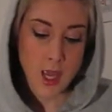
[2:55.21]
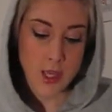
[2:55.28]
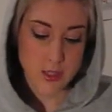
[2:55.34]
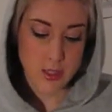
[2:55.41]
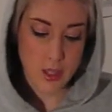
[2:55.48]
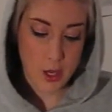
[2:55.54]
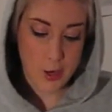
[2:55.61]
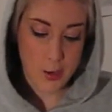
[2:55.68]

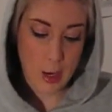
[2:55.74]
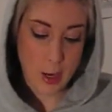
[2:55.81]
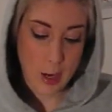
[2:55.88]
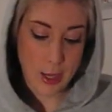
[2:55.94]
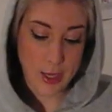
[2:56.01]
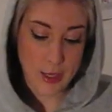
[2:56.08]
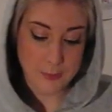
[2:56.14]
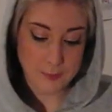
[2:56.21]
So
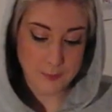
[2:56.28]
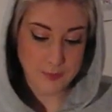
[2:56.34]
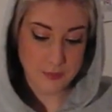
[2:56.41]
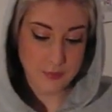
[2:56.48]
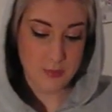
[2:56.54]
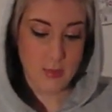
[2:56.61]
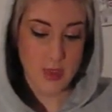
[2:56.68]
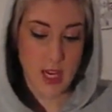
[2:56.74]
I've
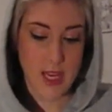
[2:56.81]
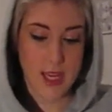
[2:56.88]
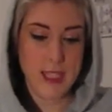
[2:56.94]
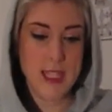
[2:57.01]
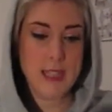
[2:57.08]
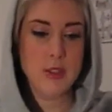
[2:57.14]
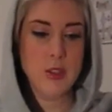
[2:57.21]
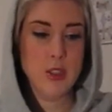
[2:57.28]

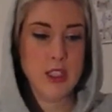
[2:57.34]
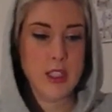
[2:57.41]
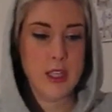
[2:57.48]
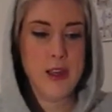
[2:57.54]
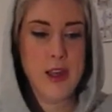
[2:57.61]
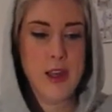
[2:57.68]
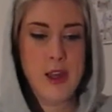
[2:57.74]
got the